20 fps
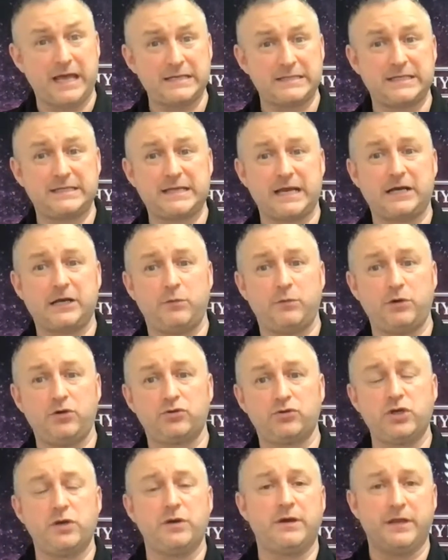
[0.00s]
exactly what you're
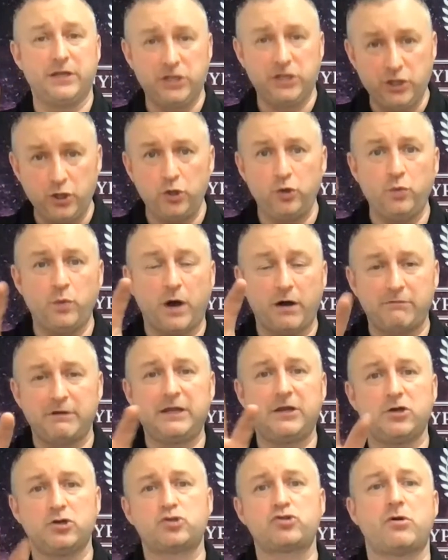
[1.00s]
doing. You are in
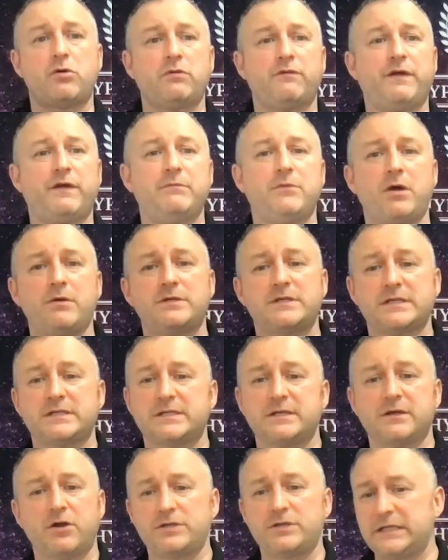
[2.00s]
control of hypnosis.
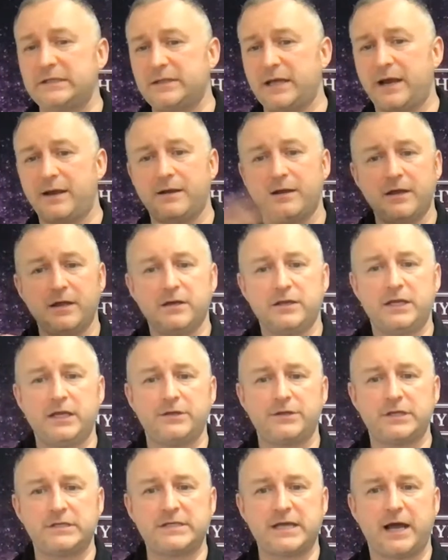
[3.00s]
And I did that the
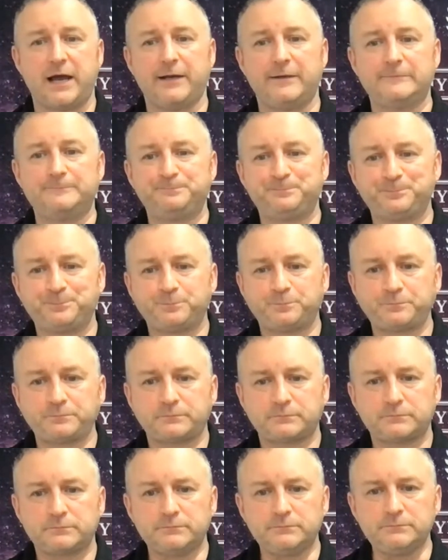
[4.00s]
other day.
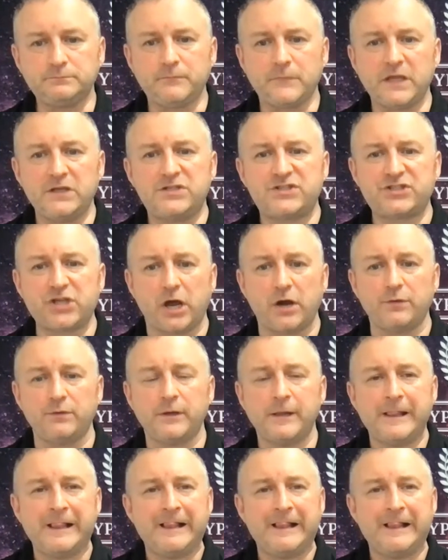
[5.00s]
So